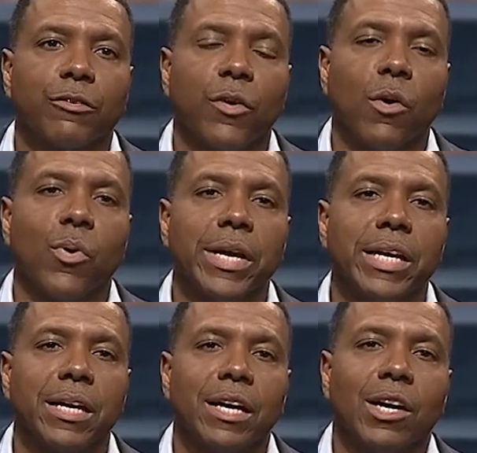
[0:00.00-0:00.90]
For
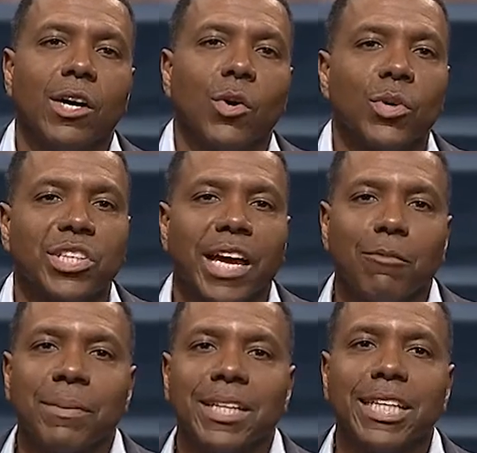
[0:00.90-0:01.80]
we which
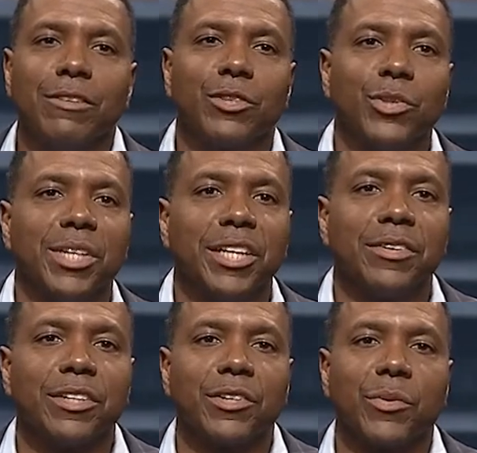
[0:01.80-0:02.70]
have believed do
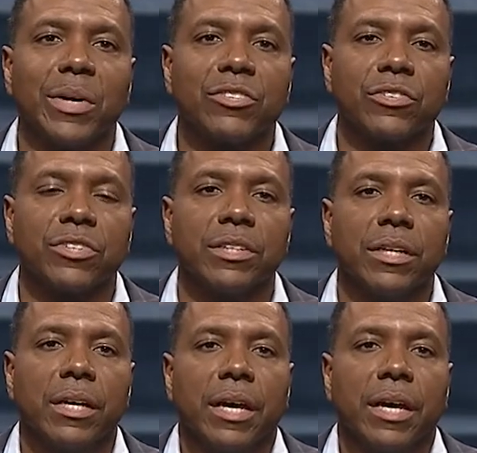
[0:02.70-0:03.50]
enter into the rest as he,